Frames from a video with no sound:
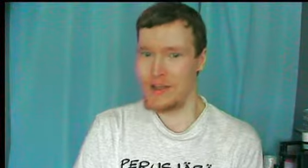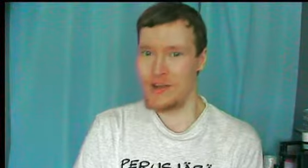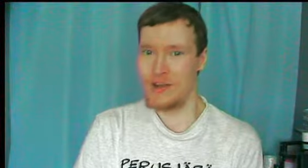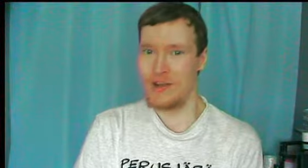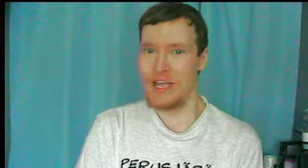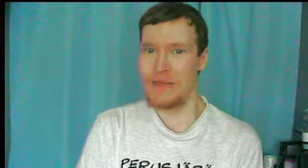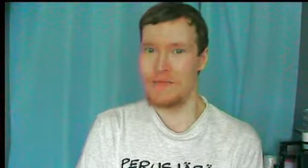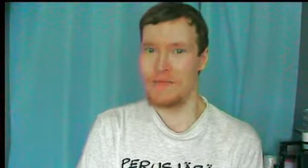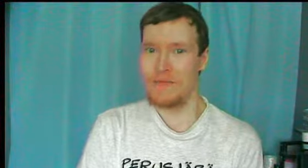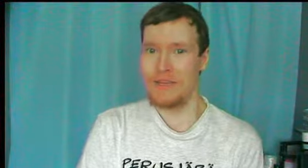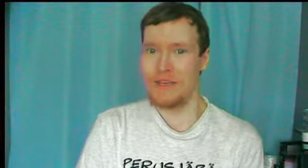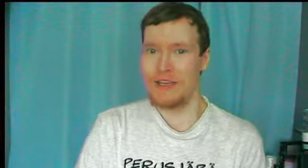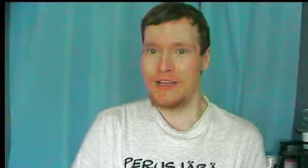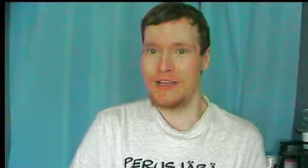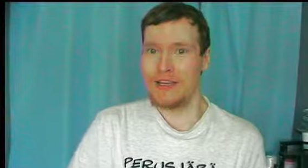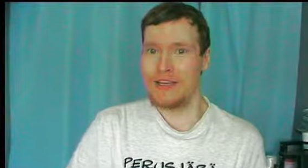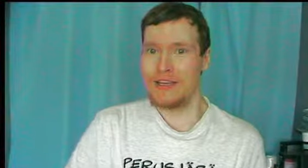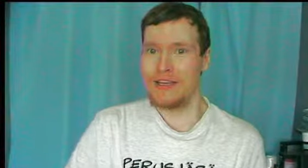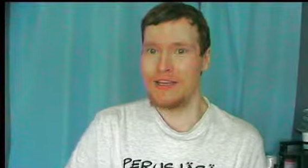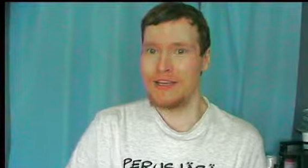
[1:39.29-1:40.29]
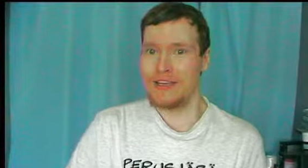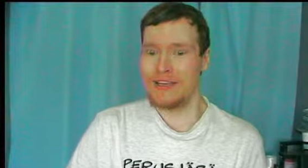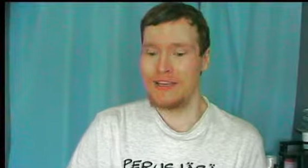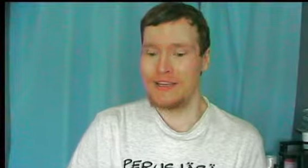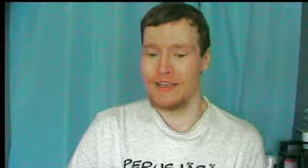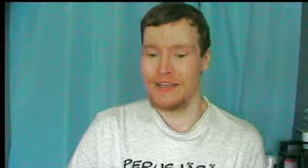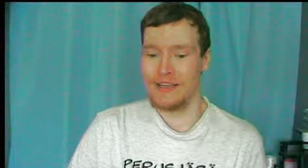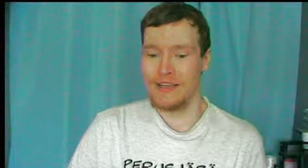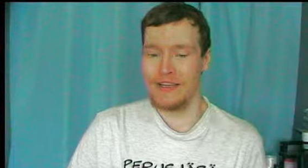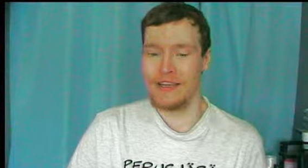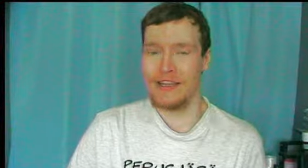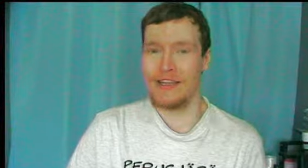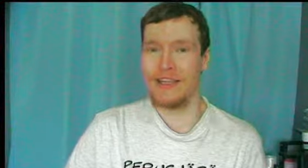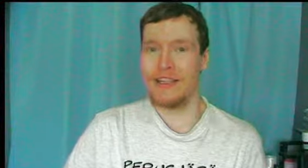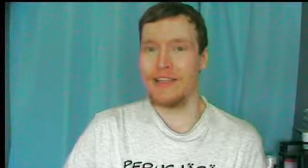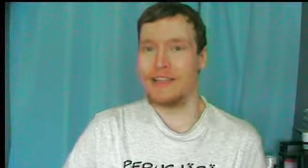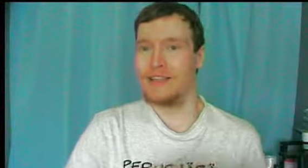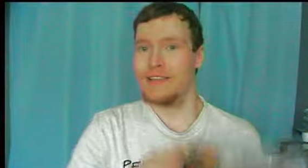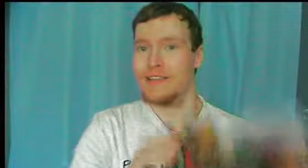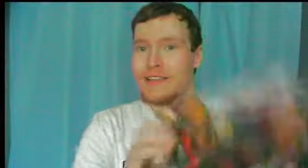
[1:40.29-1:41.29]
okay.
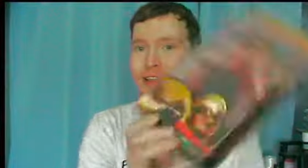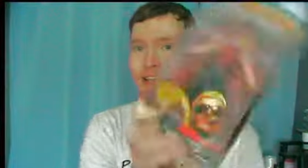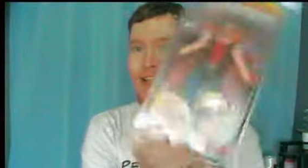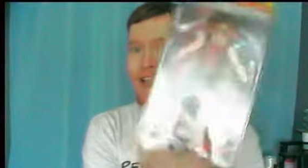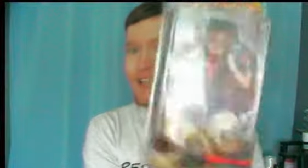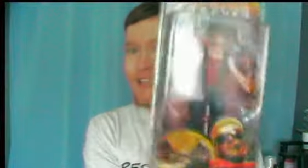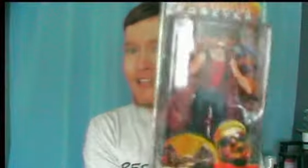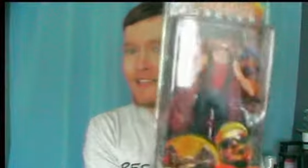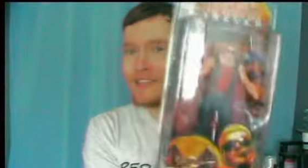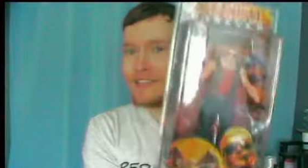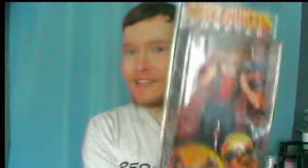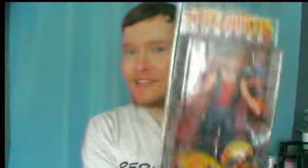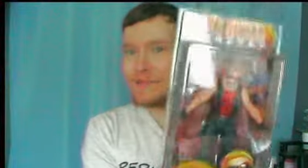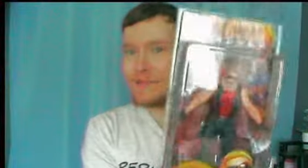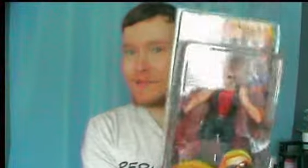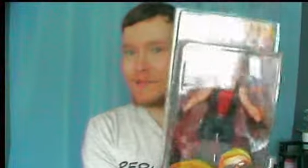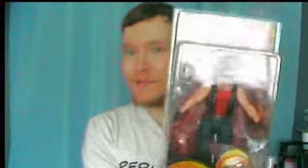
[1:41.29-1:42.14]
It is